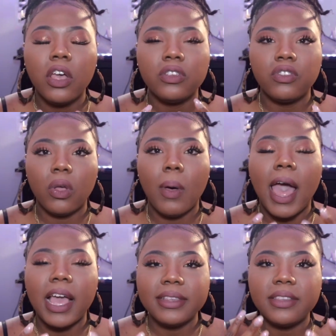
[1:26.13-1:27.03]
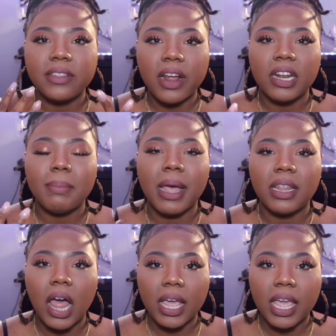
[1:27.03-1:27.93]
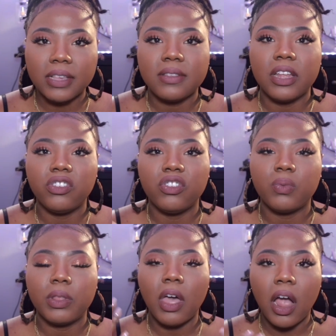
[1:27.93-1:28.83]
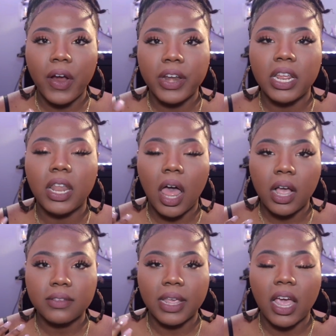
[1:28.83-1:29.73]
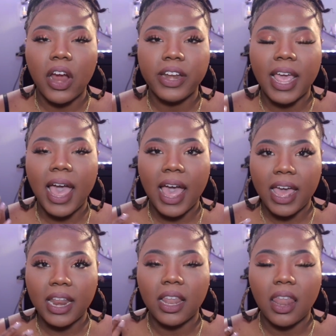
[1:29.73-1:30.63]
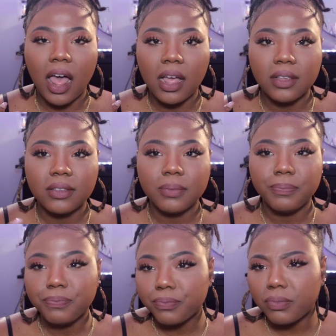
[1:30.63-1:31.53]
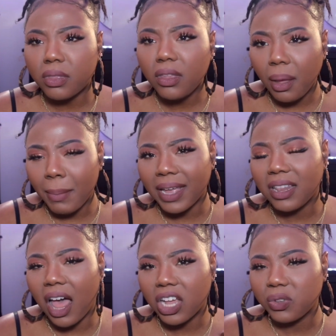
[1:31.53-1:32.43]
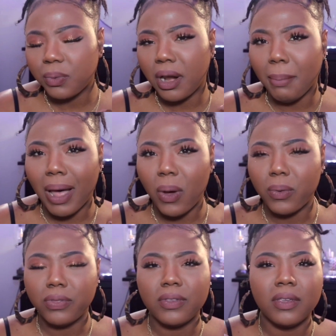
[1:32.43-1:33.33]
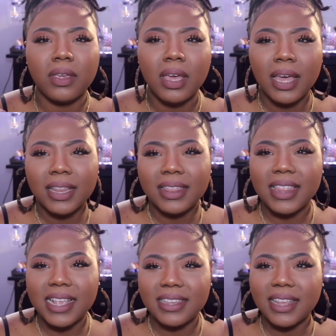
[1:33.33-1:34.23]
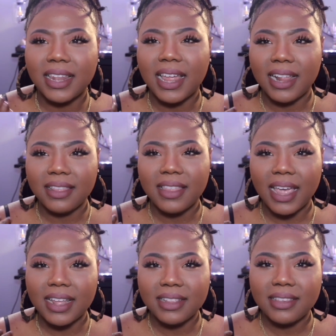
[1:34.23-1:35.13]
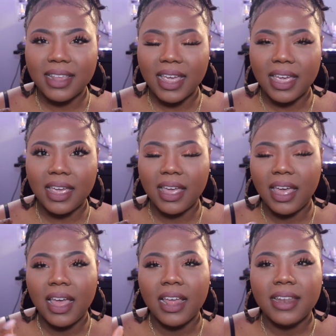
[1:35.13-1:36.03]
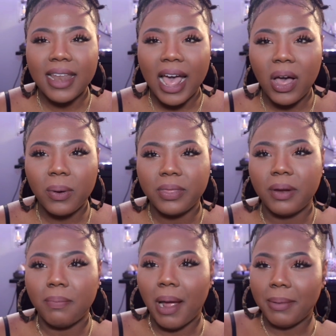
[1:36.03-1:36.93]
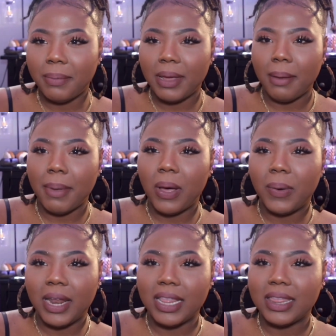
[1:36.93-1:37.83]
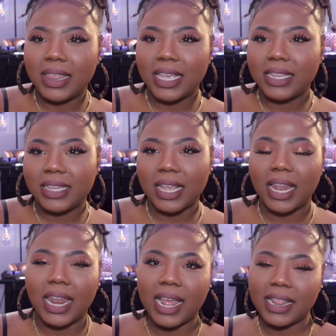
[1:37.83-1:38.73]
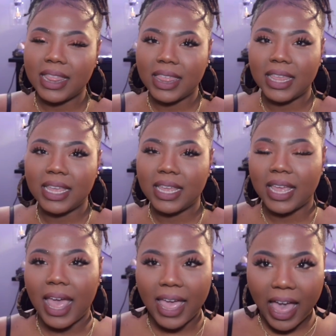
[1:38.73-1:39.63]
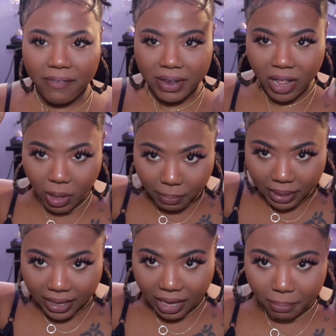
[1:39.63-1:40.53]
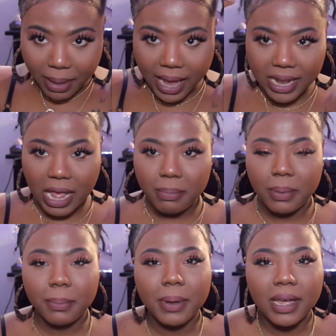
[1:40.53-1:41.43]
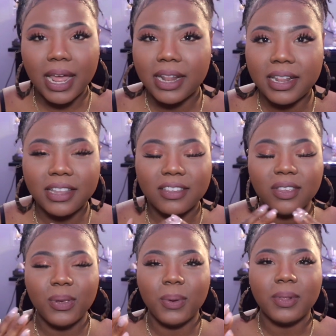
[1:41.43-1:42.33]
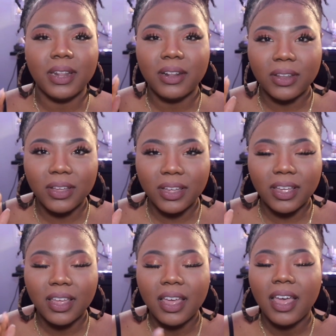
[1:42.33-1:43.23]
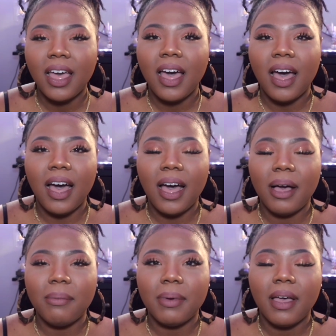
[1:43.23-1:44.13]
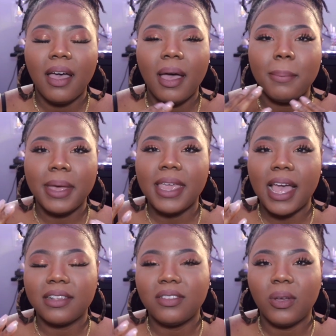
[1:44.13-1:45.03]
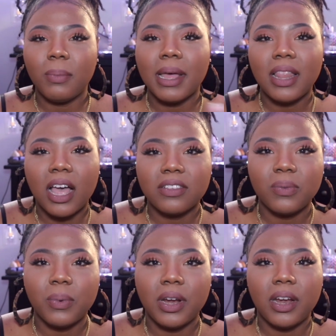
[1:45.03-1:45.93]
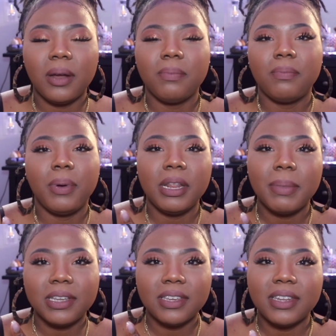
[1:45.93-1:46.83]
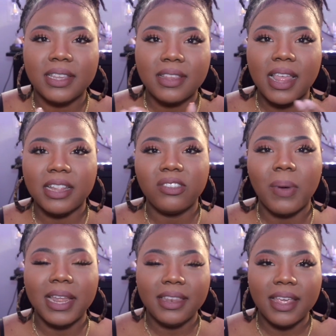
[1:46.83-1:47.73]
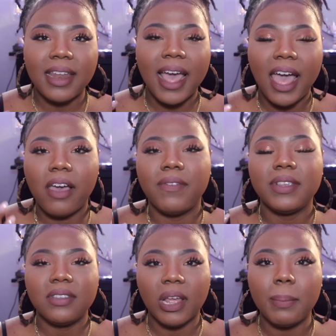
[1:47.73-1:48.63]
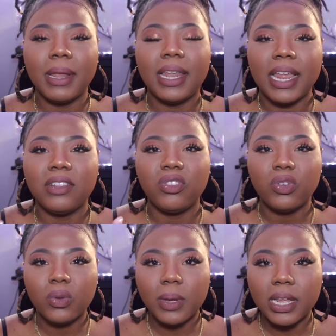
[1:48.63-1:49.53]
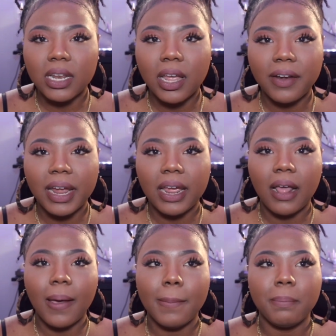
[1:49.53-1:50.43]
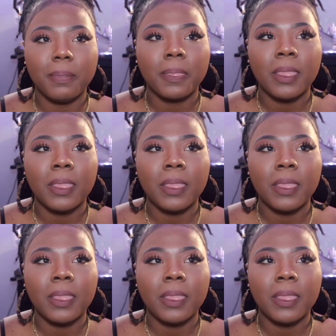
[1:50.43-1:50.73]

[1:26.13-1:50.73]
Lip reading: so I started my lock extensions with locks. Like, I already had locks. My locks were about this length, I can say. Now they're probably about this length. I have it up in like a pineapple bun. I did this cute little look. But yeah, so my locks were pretty much this length, so I did have some length to it. All right,